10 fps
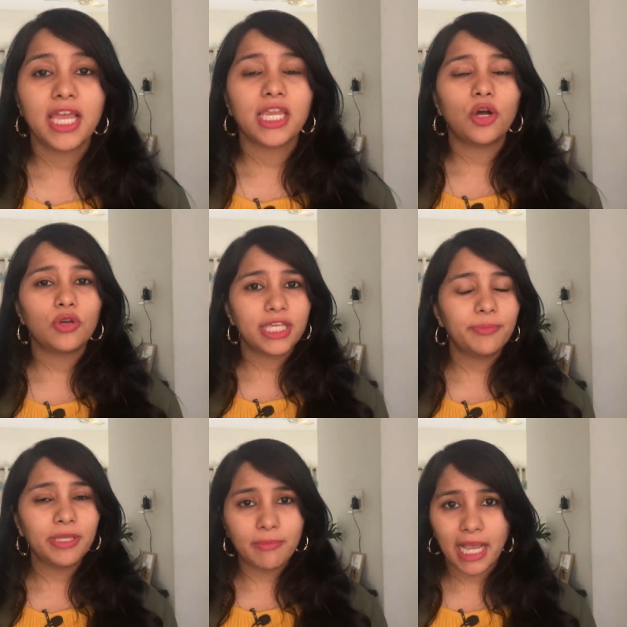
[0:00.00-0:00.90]
Now,
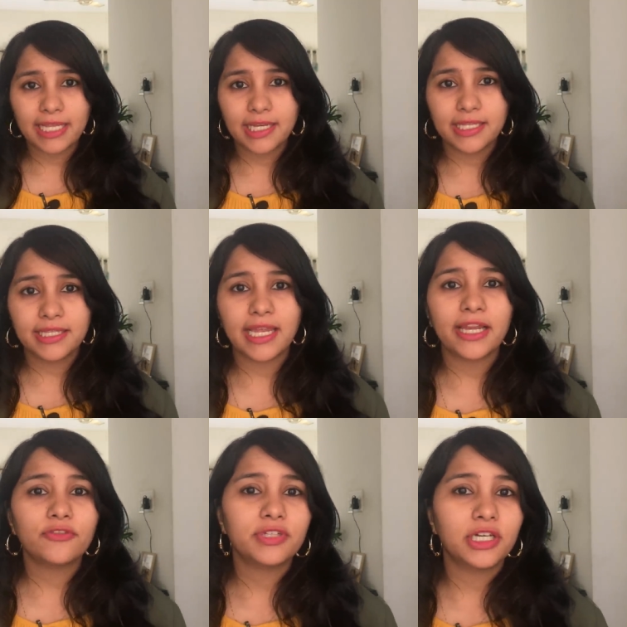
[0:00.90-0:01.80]
keep in mind that in the
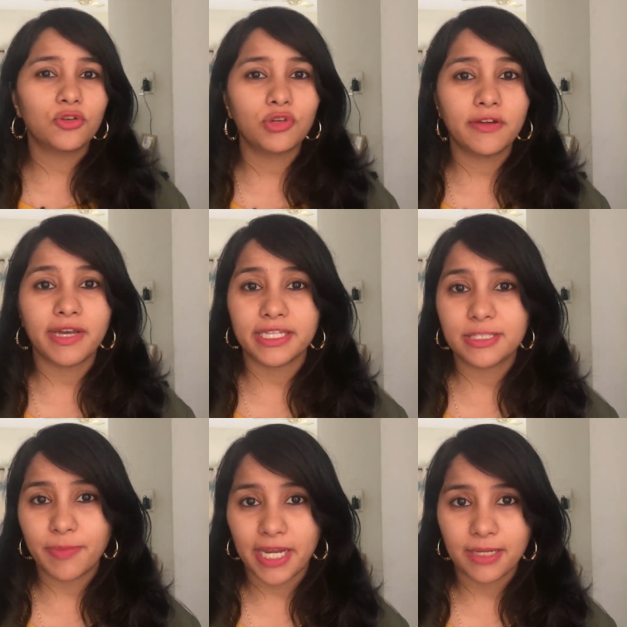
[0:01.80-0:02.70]
light of the
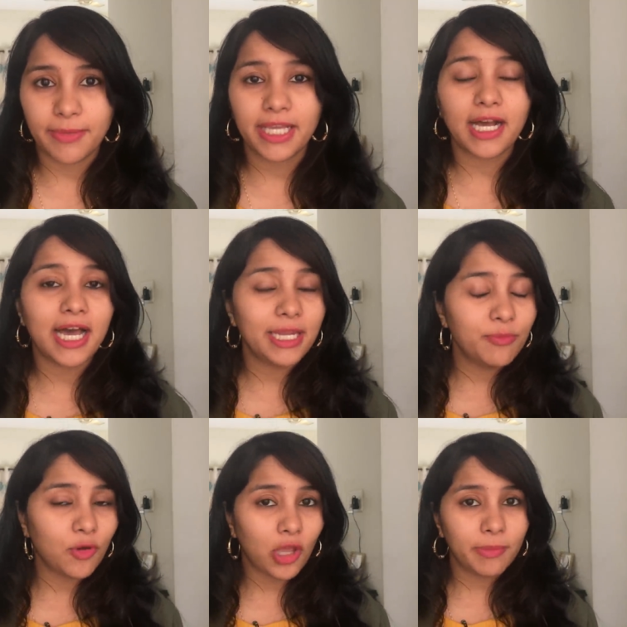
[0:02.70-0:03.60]
coronavirus pandemic,
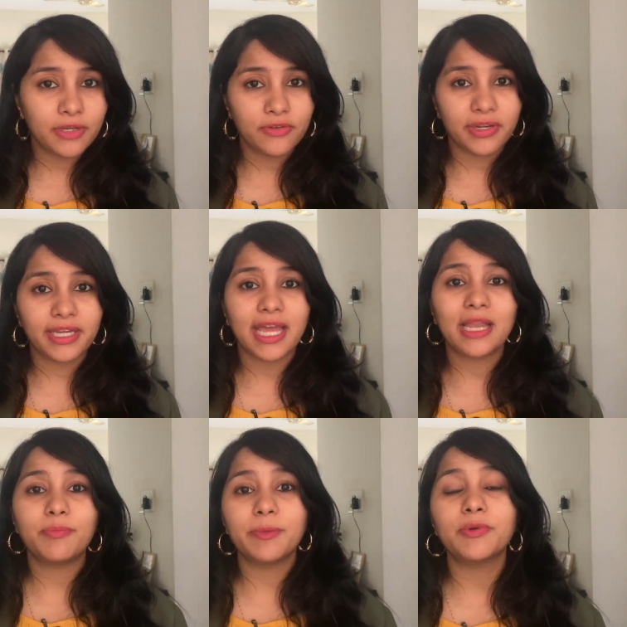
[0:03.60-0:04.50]
unemployment rate
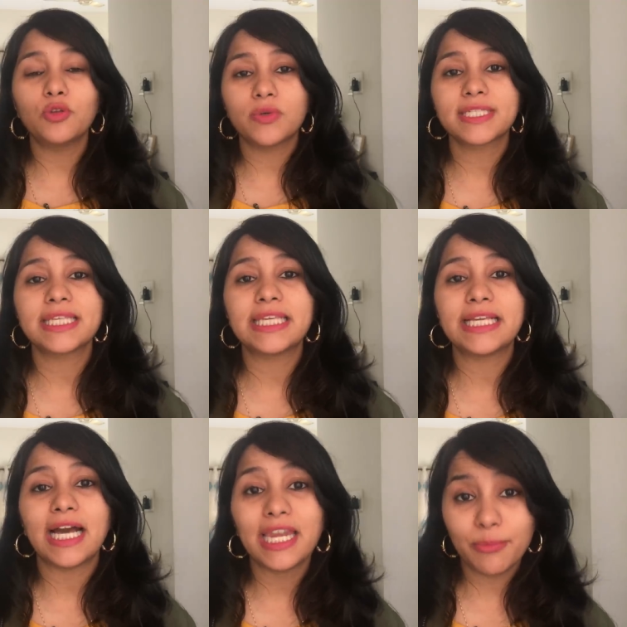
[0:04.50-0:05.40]
and people who are
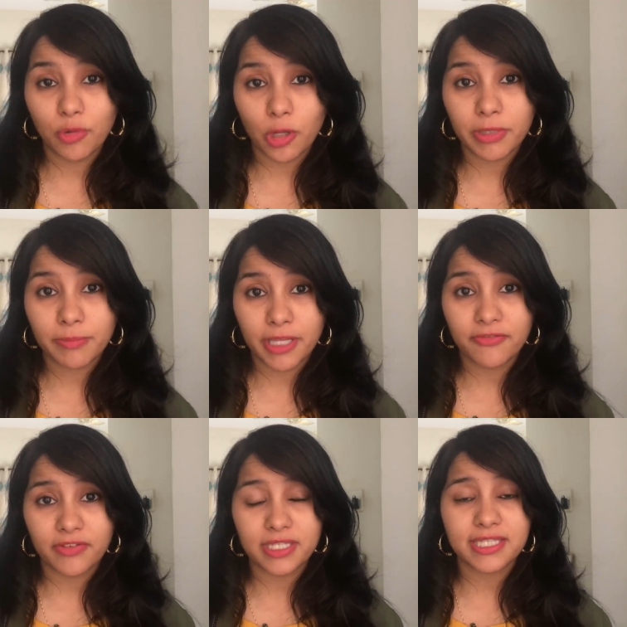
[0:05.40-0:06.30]
seeking unemployment
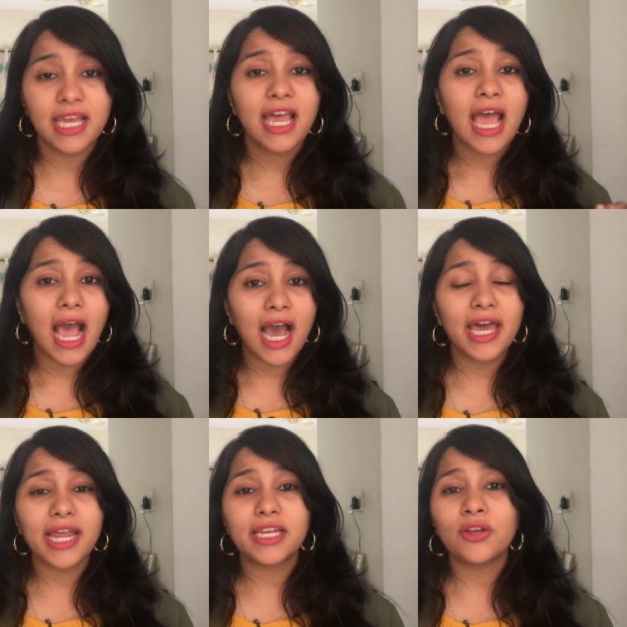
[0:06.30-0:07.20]
benefits
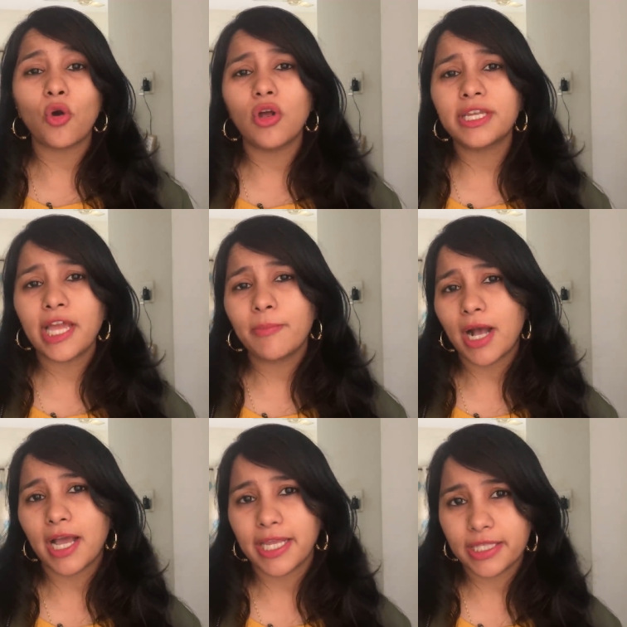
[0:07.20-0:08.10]
are at an all time
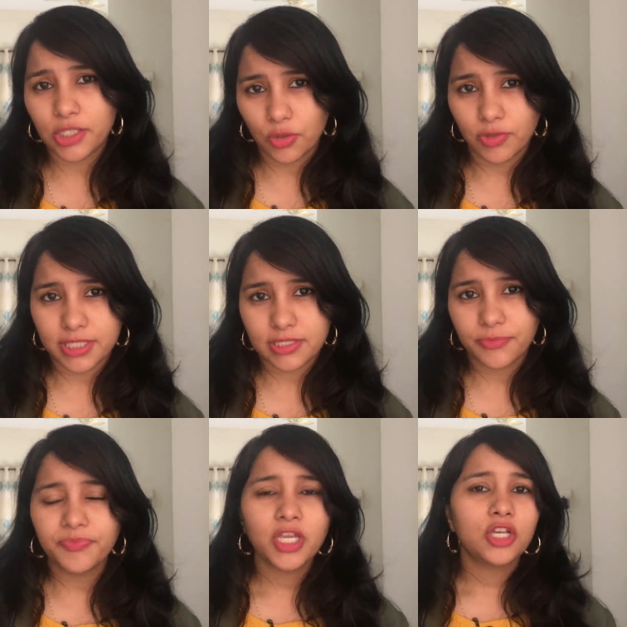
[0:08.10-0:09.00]
high in the
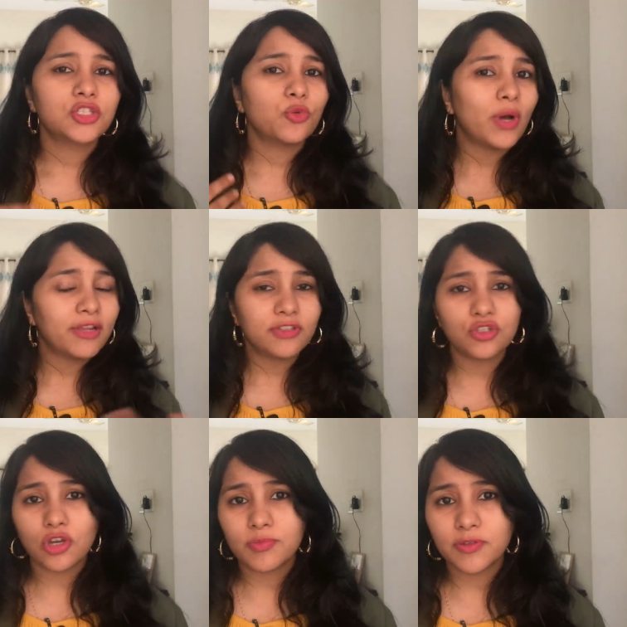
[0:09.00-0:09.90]
US. So one of the
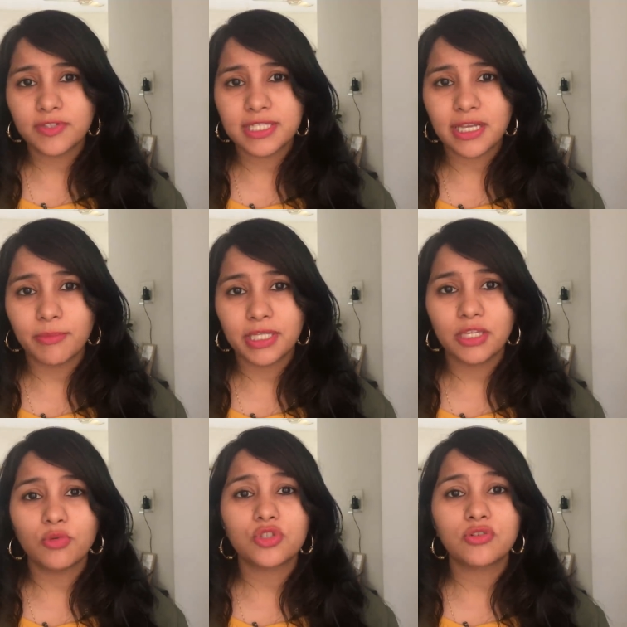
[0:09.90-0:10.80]
jobs of this
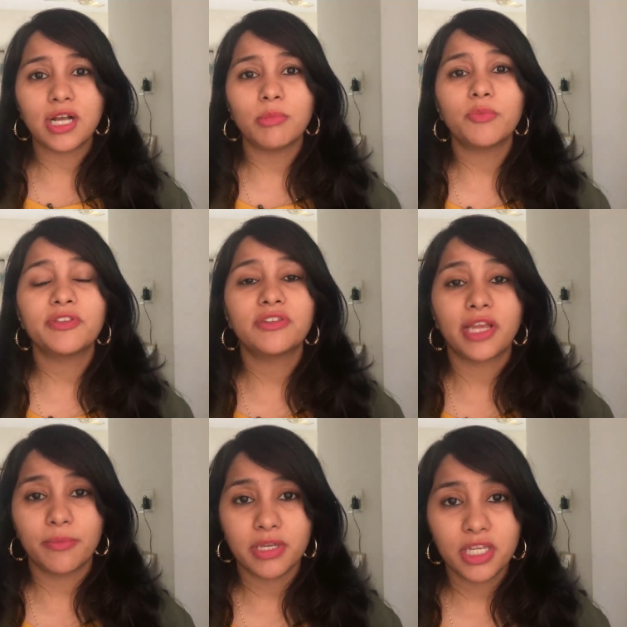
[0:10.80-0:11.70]
committee was to come up with
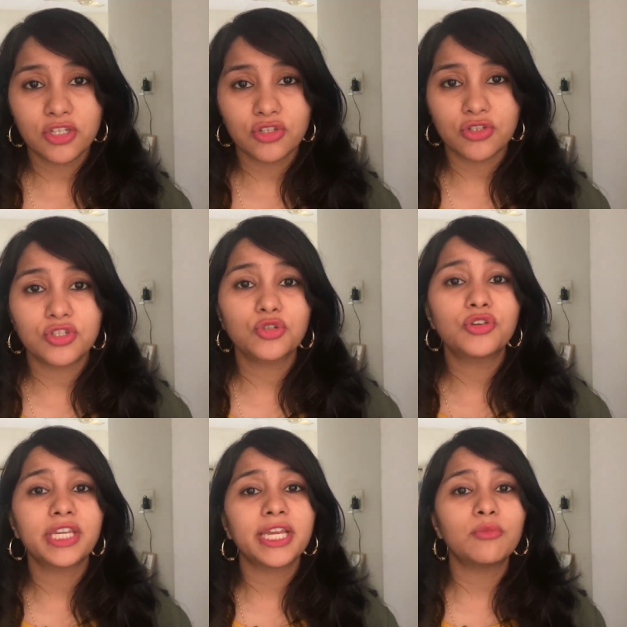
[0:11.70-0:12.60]
recommendations to
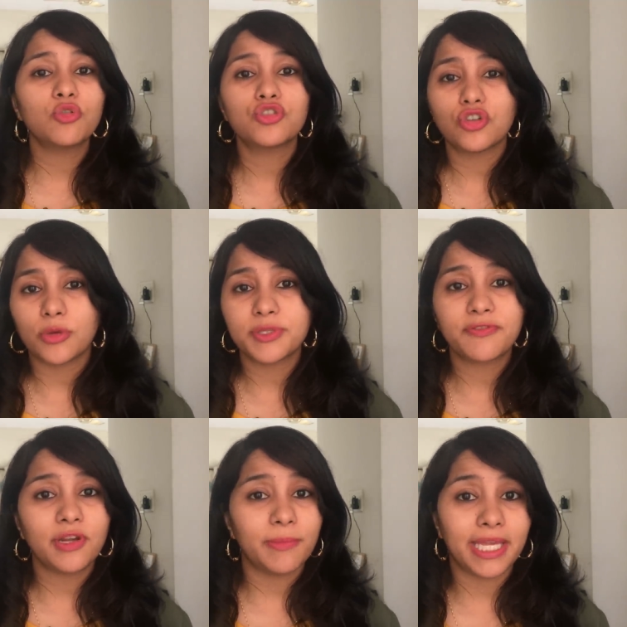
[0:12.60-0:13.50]
create more jobs
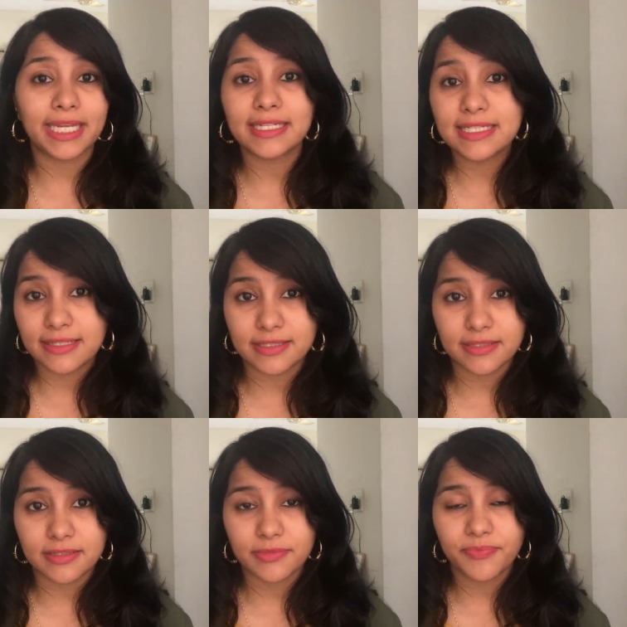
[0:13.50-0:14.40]
for American
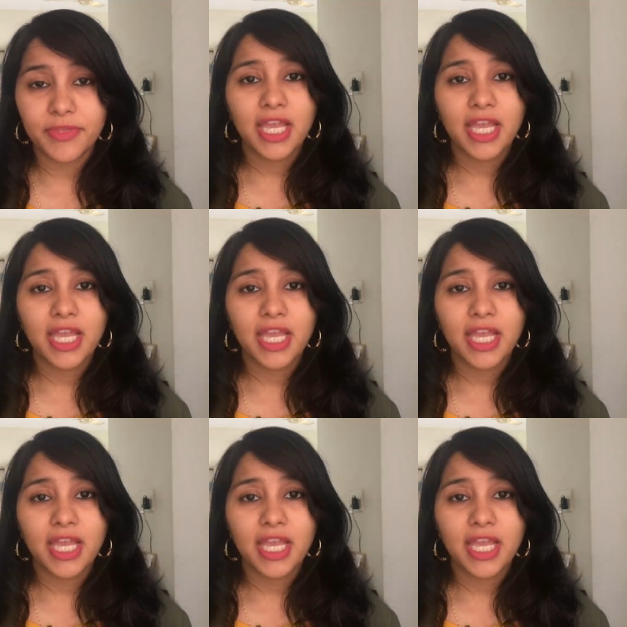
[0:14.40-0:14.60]
citizens.